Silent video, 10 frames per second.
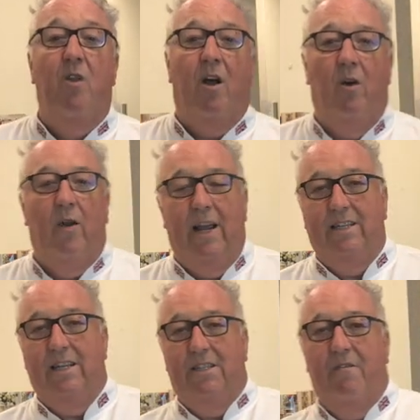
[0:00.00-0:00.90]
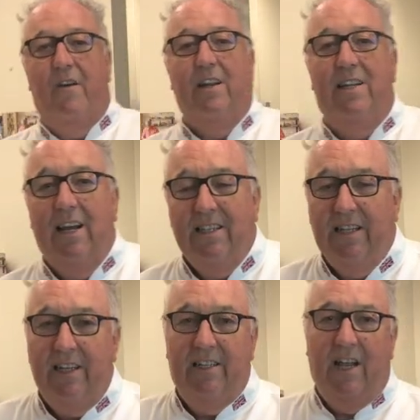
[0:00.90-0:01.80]
know is it's a
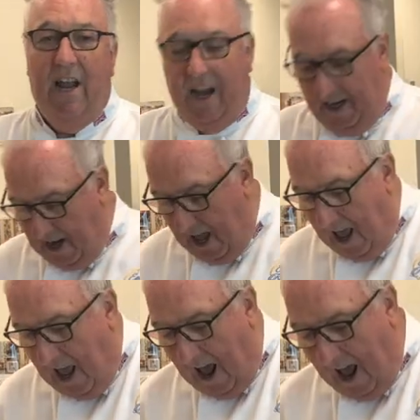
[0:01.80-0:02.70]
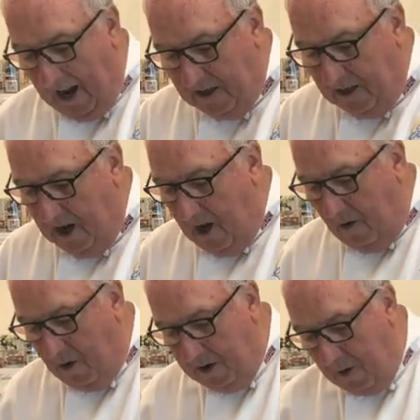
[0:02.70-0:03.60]
fantastic steak. And
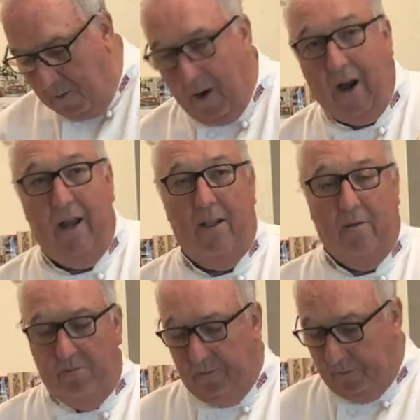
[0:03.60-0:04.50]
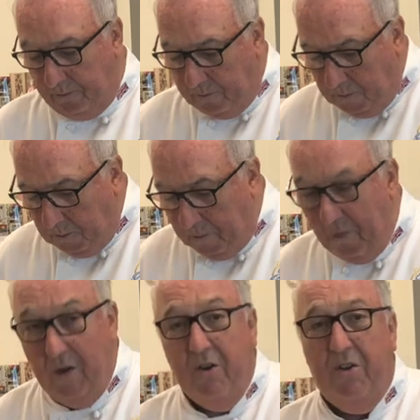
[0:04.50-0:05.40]
when you buy them,
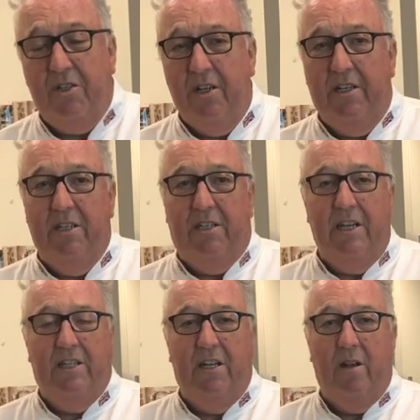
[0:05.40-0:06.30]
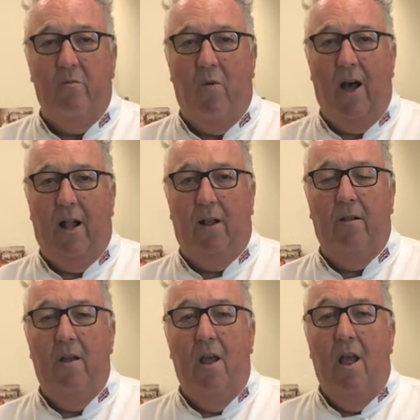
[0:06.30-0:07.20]
you just need to season them well
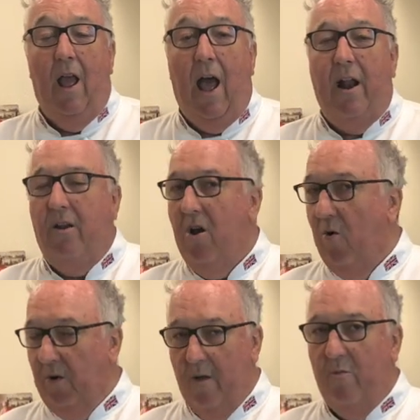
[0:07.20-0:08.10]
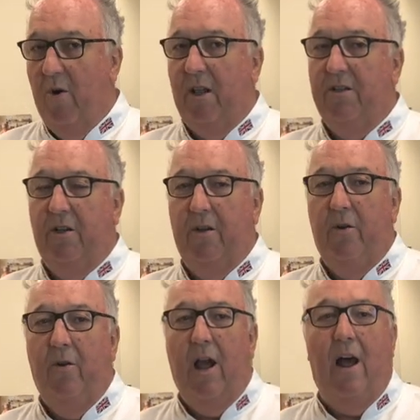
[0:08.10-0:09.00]
and cook them well too.
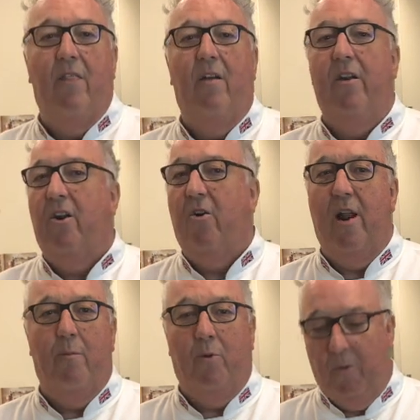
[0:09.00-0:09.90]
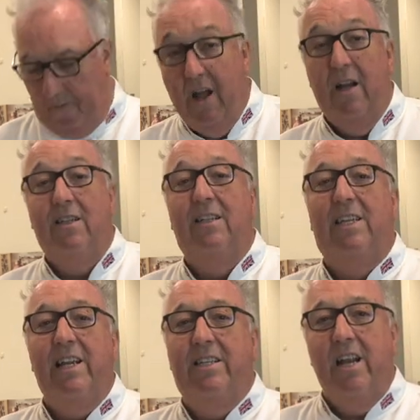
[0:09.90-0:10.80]
And they're incredible. To
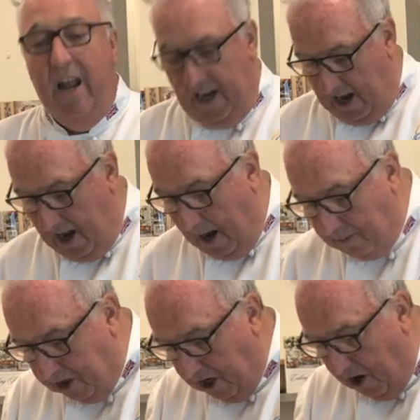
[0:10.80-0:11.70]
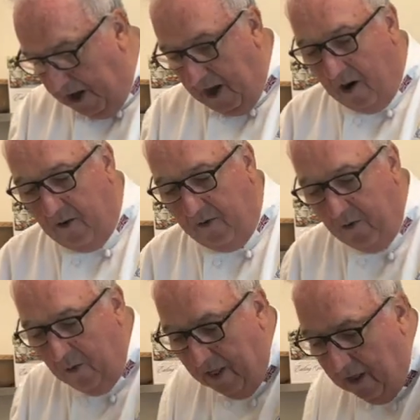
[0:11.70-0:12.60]
season it, I'm starting off
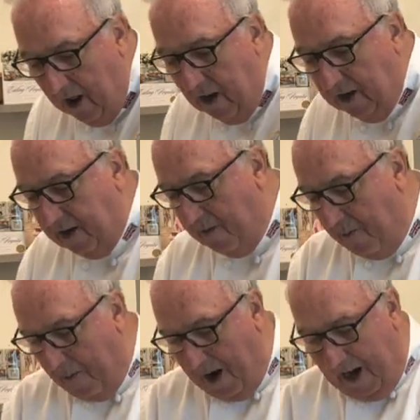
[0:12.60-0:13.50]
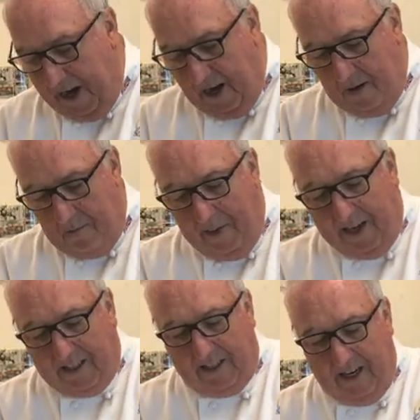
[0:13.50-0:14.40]
with some of my
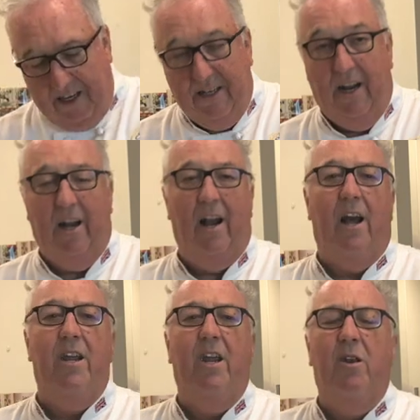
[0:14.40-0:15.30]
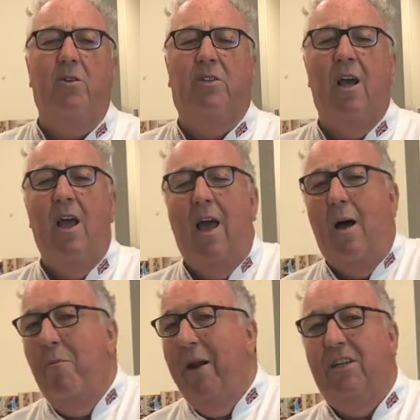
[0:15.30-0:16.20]
mixed seasoning. And I use
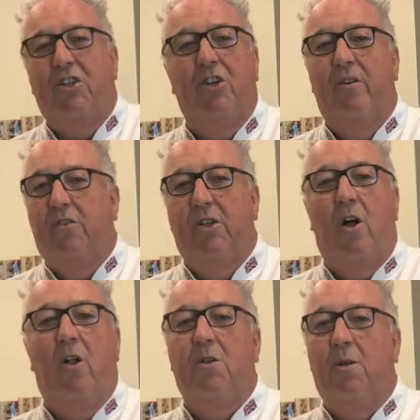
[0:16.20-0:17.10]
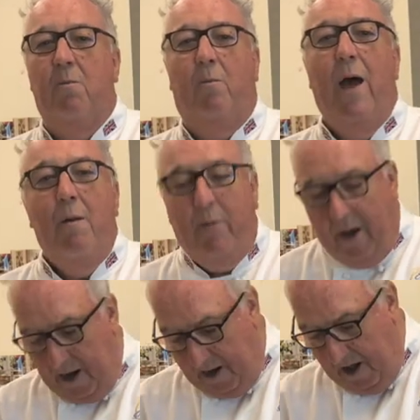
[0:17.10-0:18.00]
a mixture of salt and pepper